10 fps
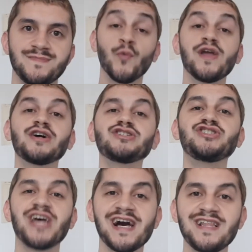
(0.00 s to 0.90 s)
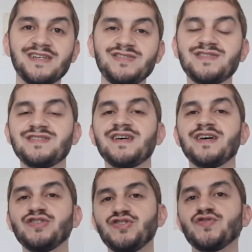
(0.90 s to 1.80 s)
We are challenged
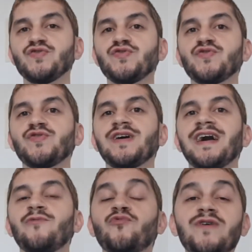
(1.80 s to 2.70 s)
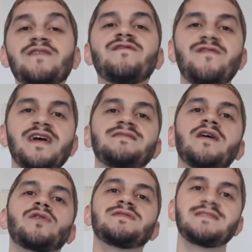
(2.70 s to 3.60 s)
to
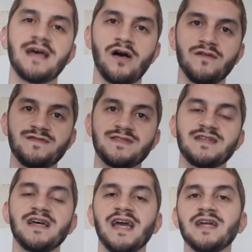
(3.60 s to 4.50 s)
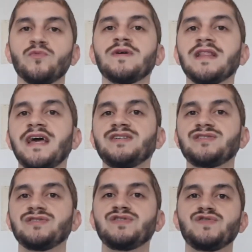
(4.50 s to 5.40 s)
reinvent ourselves in
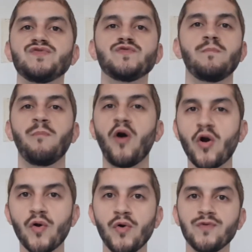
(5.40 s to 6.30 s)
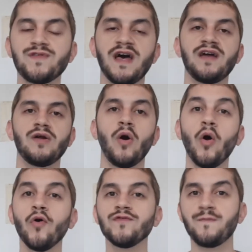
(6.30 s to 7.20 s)
relation to borrowed and
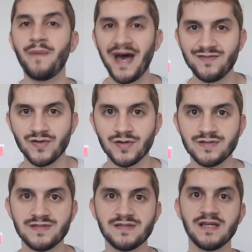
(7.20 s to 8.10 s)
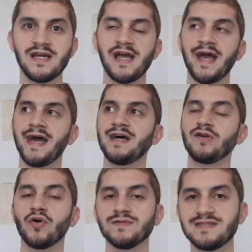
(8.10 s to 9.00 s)
old patterns
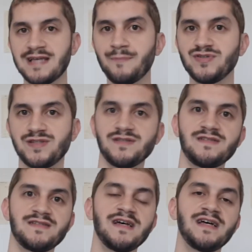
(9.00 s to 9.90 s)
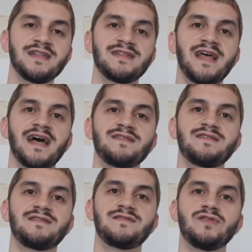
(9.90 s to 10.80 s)
and conceptions
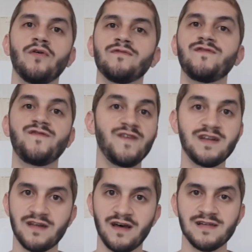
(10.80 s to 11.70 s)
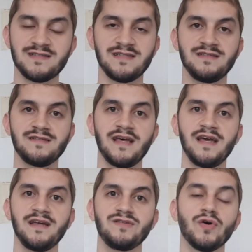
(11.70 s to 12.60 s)
that don't fit us and
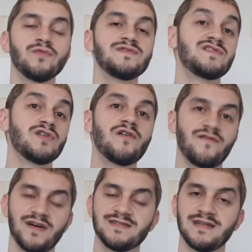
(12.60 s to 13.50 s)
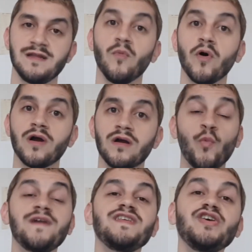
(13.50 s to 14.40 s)
they don't serve us anymore.
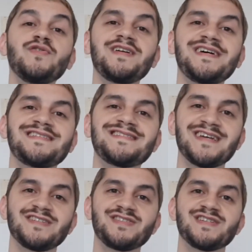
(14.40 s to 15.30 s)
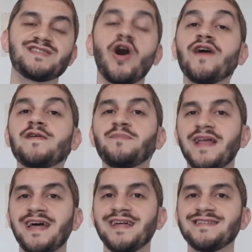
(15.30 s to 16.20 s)
When Uranus touches other
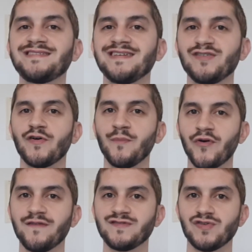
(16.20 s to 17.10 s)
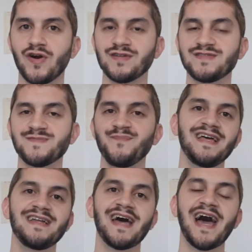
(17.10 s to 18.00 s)
planets in birth charts,
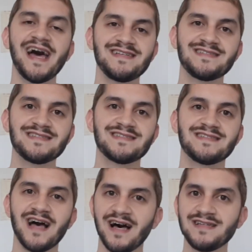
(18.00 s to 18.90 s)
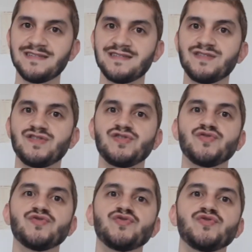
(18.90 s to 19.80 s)
it asks us
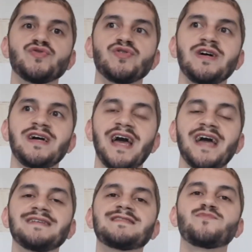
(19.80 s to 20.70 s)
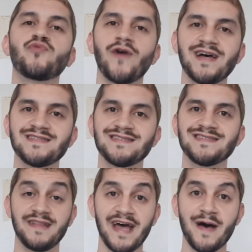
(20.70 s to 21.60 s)
to
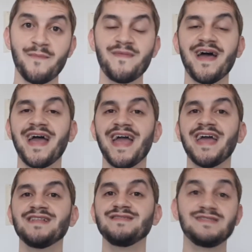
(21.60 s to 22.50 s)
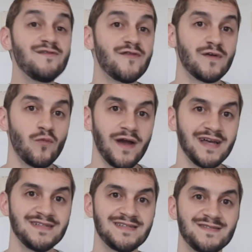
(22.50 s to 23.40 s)
express them in different
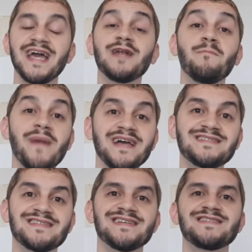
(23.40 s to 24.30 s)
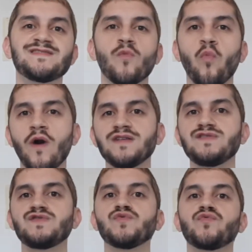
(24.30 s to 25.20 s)
ways. It makes us want
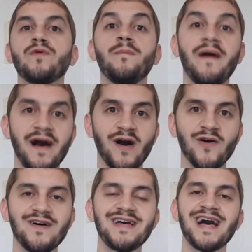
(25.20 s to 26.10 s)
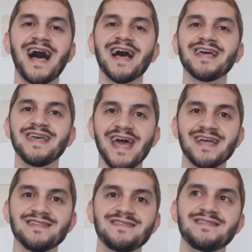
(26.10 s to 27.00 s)
to rebel
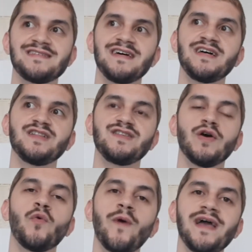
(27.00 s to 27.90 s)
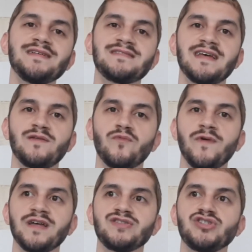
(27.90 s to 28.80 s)
against the ways in
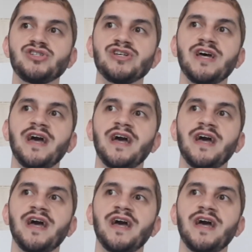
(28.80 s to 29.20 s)
which